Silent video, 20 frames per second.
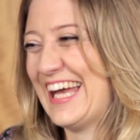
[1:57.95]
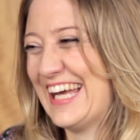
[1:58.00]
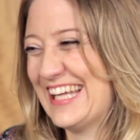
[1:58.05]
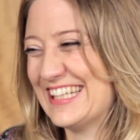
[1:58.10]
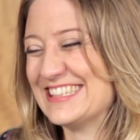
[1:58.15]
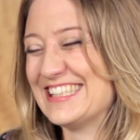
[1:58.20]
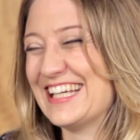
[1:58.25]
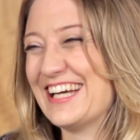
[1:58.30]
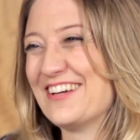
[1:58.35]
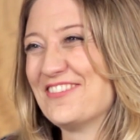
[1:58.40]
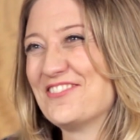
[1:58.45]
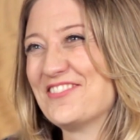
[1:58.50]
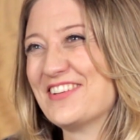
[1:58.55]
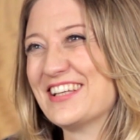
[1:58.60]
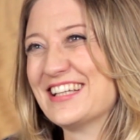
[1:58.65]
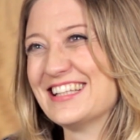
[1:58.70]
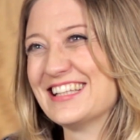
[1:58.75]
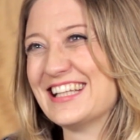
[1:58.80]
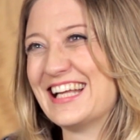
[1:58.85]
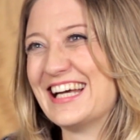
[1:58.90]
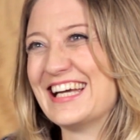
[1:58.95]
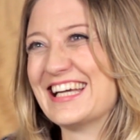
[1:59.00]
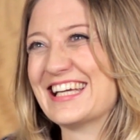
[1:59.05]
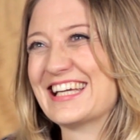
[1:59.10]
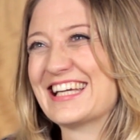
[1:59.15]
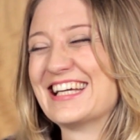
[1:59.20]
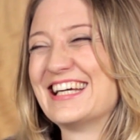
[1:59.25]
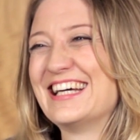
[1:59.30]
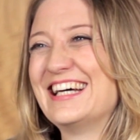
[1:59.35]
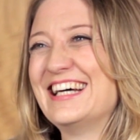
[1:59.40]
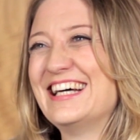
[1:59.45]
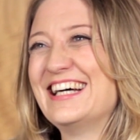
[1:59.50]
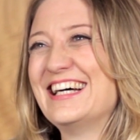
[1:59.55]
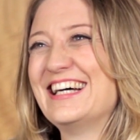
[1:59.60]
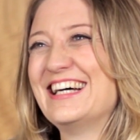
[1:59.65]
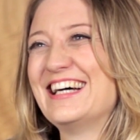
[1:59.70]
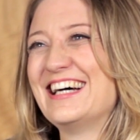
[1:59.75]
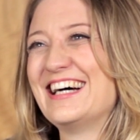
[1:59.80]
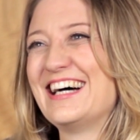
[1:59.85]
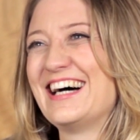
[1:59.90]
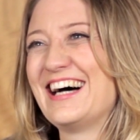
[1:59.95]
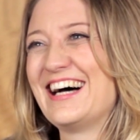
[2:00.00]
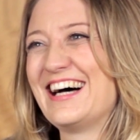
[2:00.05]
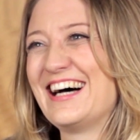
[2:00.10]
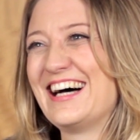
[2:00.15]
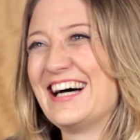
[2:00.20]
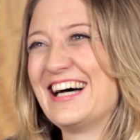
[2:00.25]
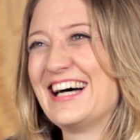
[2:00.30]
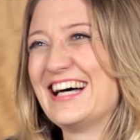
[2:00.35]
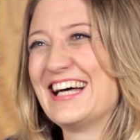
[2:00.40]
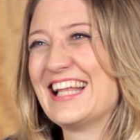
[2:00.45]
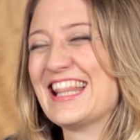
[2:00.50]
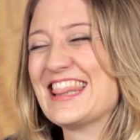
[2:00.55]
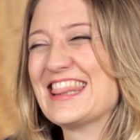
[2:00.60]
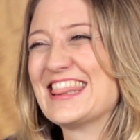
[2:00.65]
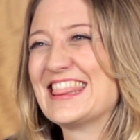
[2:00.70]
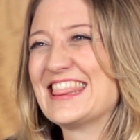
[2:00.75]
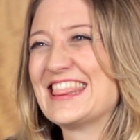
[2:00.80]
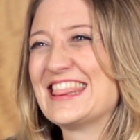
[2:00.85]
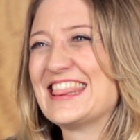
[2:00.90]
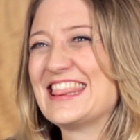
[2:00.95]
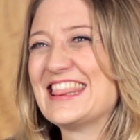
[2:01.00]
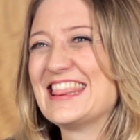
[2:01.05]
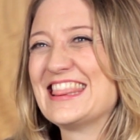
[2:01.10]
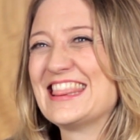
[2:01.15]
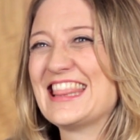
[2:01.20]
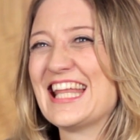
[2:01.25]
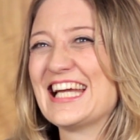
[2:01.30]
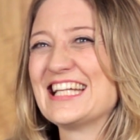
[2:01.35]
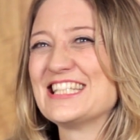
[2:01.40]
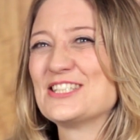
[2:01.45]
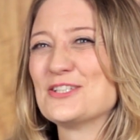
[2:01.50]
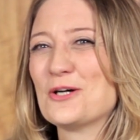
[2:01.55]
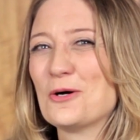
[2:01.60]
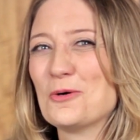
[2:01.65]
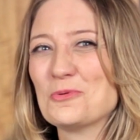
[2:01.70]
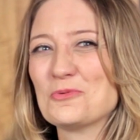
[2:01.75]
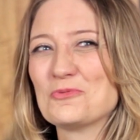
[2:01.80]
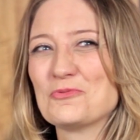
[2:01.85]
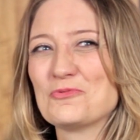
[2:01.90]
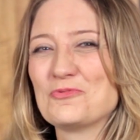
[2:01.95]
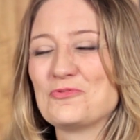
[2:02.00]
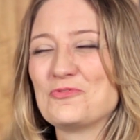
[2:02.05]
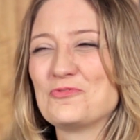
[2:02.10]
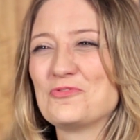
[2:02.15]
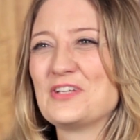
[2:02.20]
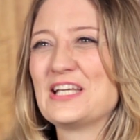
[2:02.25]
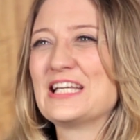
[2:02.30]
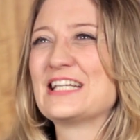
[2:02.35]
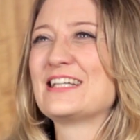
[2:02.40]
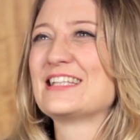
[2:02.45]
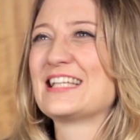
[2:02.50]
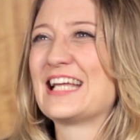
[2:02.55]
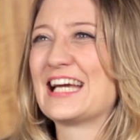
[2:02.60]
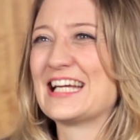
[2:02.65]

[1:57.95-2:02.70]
and I feel like uh, they don't feel